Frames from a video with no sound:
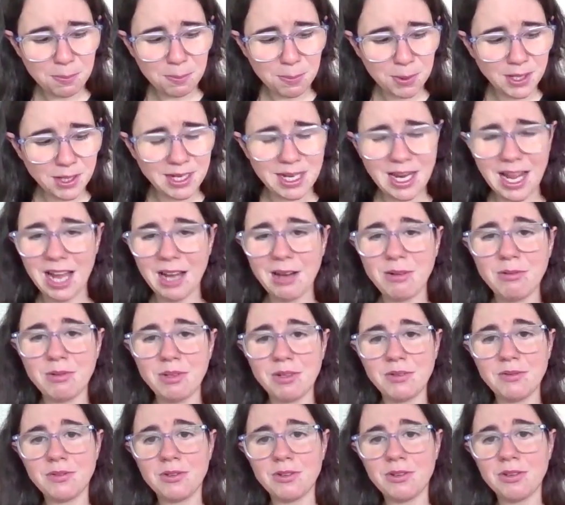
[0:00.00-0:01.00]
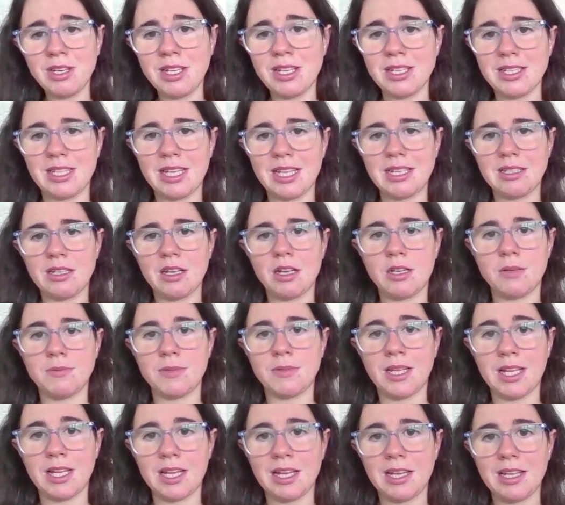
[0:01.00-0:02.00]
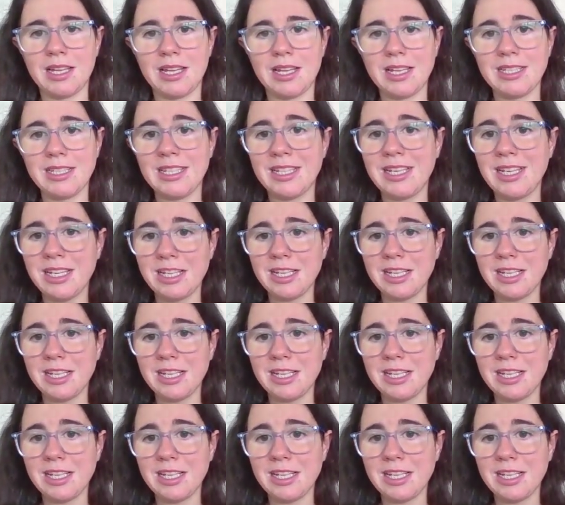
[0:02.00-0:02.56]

But now we've got it set up that it's an